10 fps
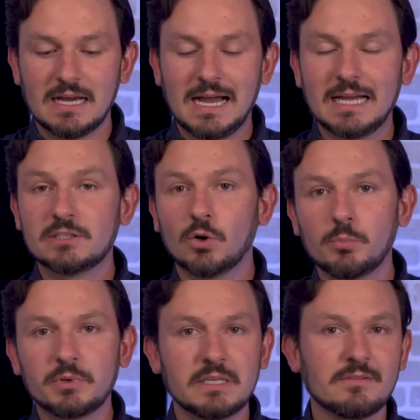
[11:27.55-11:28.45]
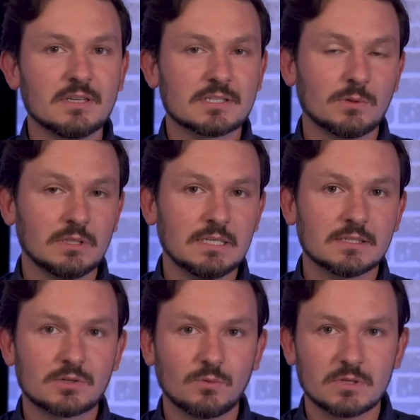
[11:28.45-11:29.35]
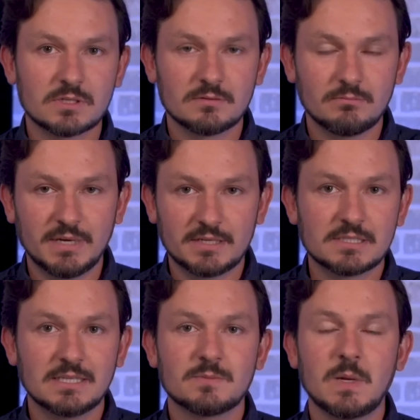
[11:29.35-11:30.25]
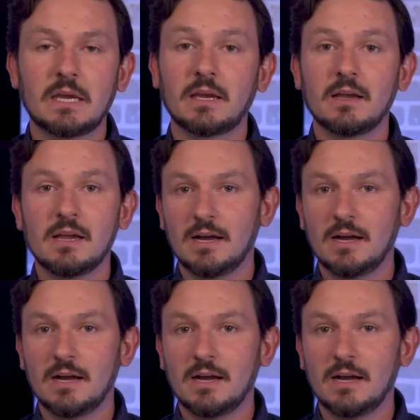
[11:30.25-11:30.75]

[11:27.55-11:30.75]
I don't believe this will lead us towards better sense making.